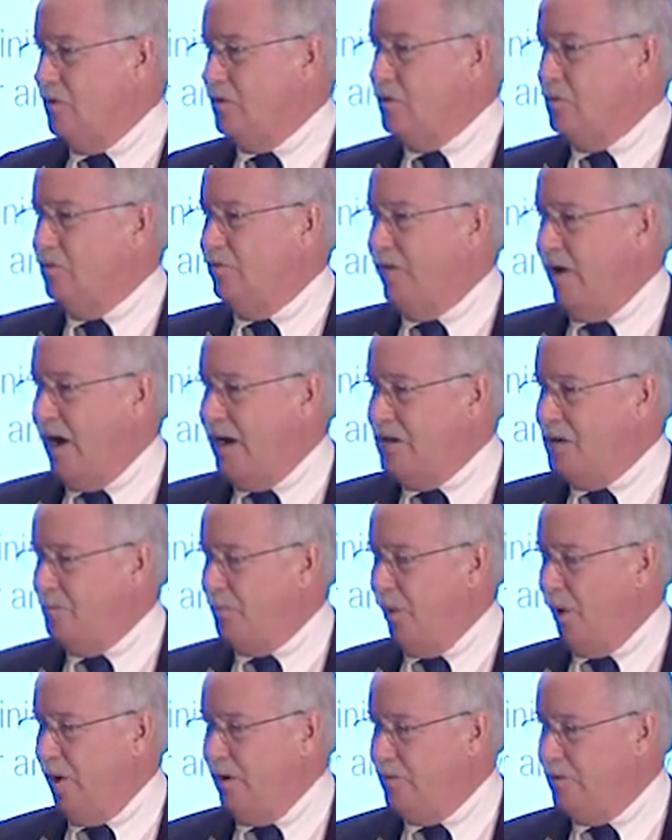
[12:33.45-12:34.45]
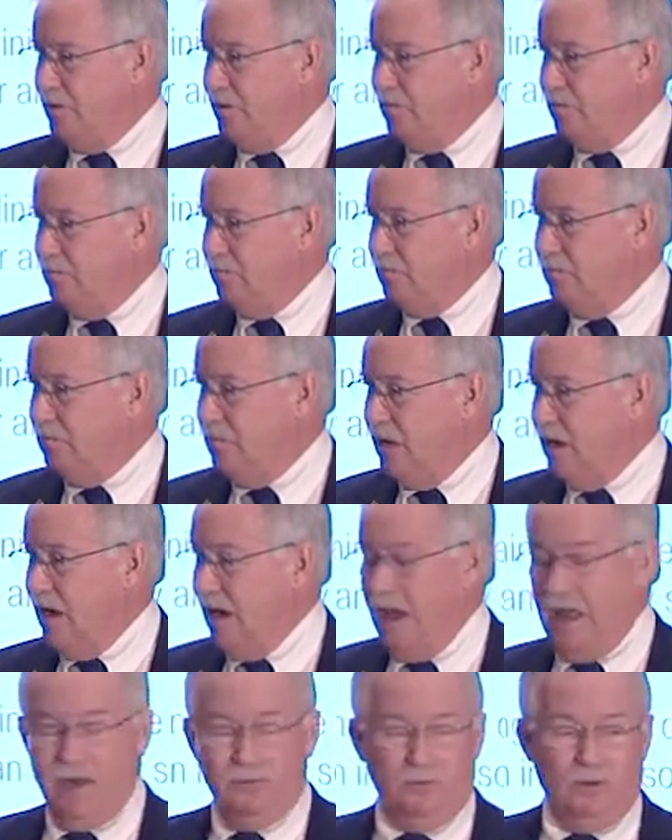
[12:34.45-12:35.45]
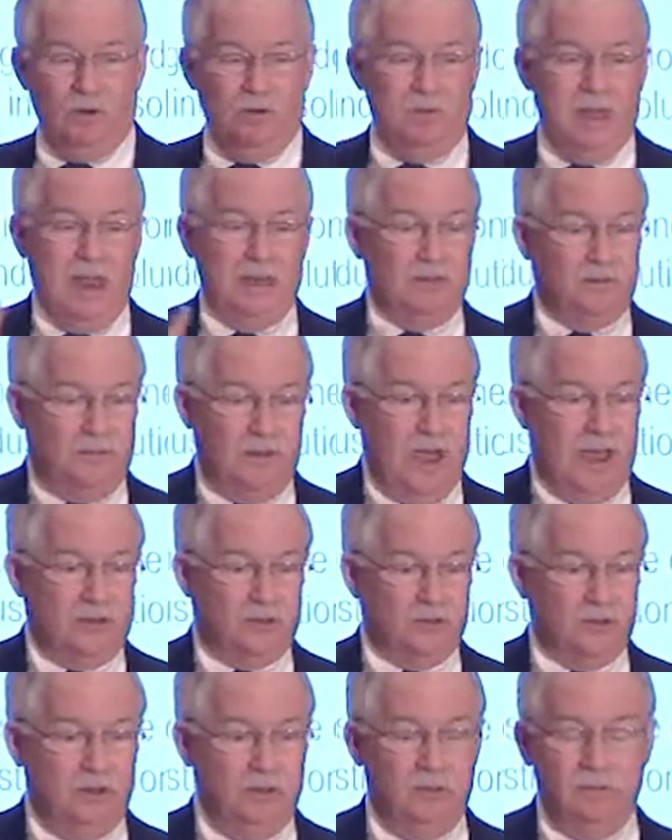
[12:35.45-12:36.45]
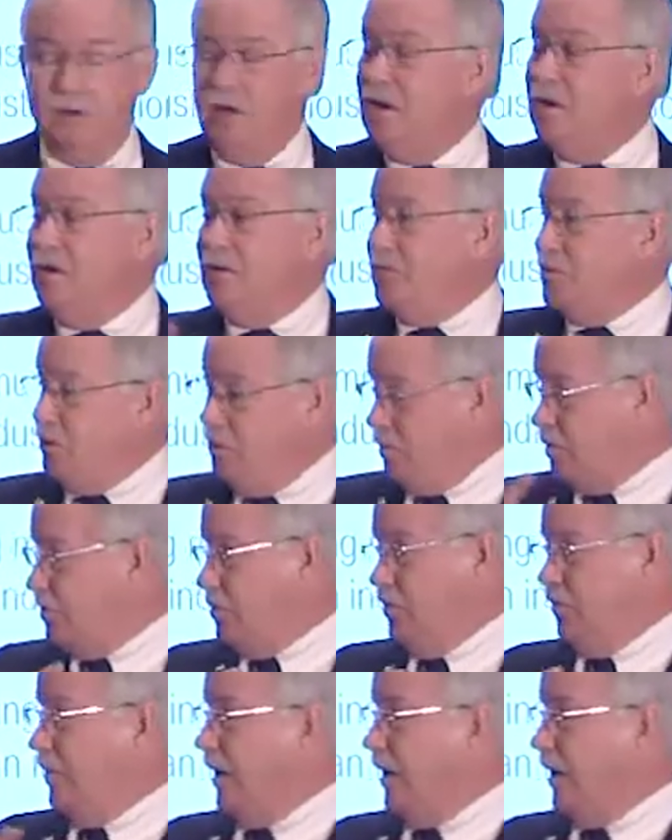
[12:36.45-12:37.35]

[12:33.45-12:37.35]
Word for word: You find a partner, and if you're a manufacturer, you, you